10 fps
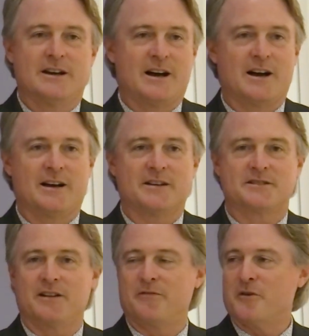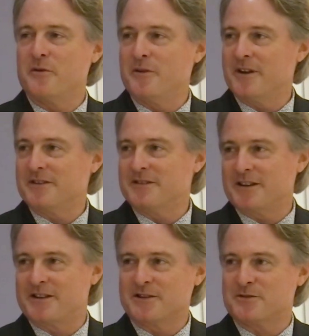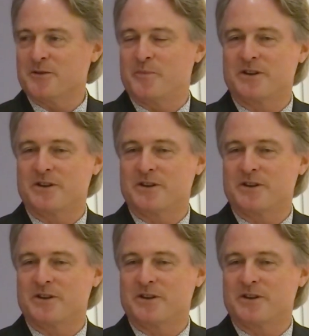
a cell phone that takes good